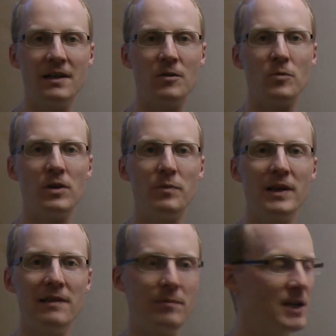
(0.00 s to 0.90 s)
Don't want to
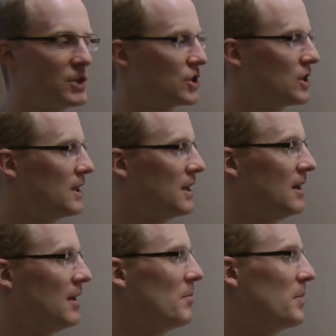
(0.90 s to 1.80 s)
build much,
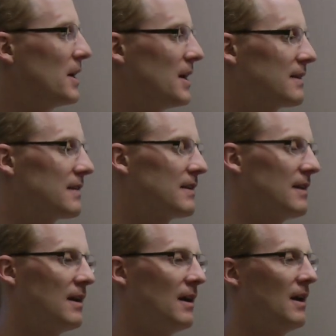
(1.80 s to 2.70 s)

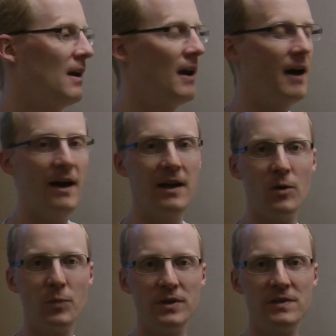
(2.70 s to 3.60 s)
but I
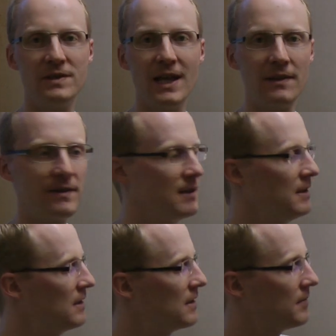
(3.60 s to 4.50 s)
hope this
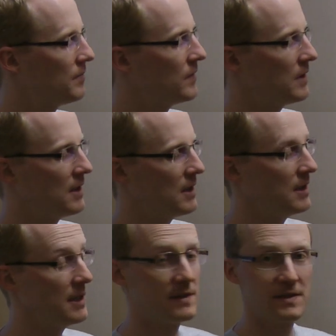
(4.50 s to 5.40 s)
delta
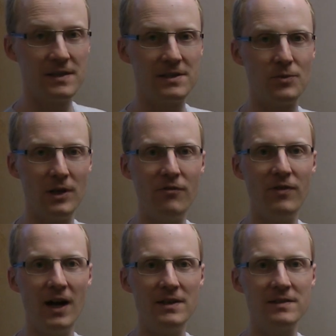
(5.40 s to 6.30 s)
uh, it's it's really
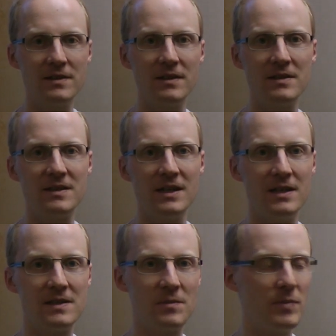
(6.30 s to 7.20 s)
fast. They say
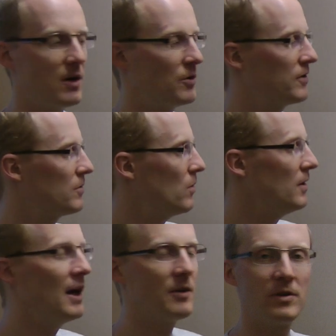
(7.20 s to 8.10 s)
it's about
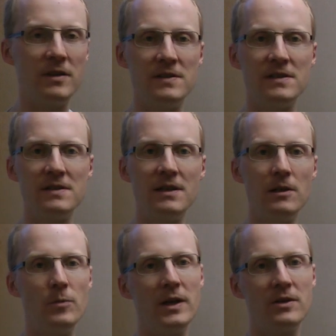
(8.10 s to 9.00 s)
one hundred sixty
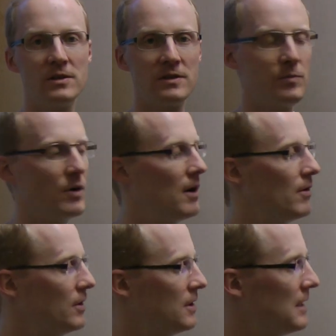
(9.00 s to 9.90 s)
kilometers per
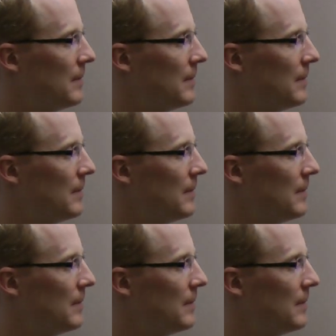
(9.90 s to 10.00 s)
hour.